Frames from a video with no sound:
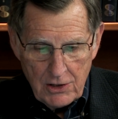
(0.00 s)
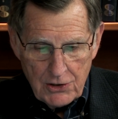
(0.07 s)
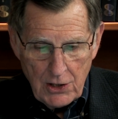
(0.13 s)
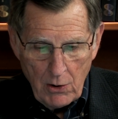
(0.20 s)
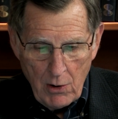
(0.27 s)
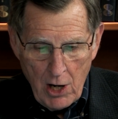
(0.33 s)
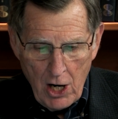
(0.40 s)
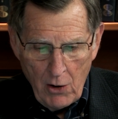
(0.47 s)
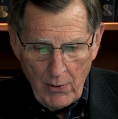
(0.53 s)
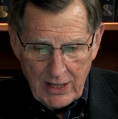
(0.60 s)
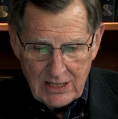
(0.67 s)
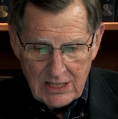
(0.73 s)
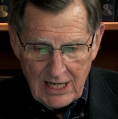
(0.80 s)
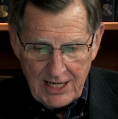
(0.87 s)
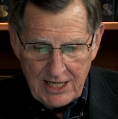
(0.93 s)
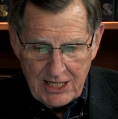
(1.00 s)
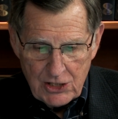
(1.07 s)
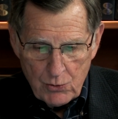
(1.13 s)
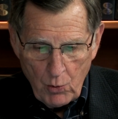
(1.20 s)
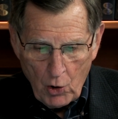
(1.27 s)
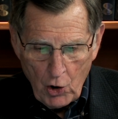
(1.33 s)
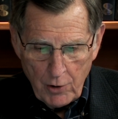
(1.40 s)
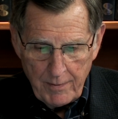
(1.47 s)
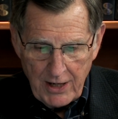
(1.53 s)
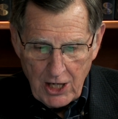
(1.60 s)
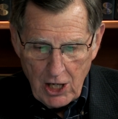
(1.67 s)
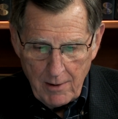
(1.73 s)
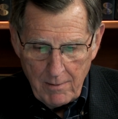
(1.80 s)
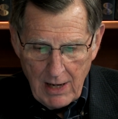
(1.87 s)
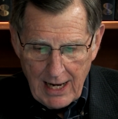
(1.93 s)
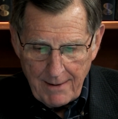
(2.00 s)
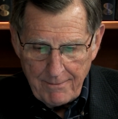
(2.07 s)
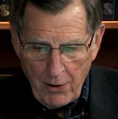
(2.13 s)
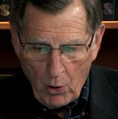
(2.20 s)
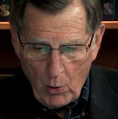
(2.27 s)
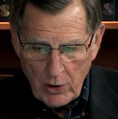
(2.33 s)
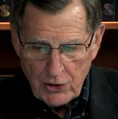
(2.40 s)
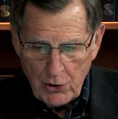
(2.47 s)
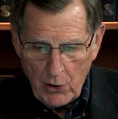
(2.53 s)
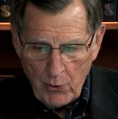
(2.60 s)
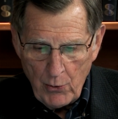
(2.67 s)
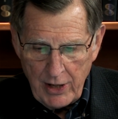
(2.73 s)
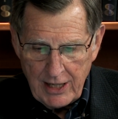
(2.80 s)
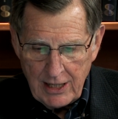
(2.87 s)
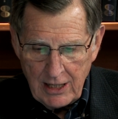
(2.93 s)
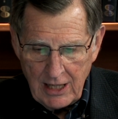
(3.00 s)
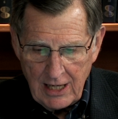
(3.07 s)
So always let His word become like poetry written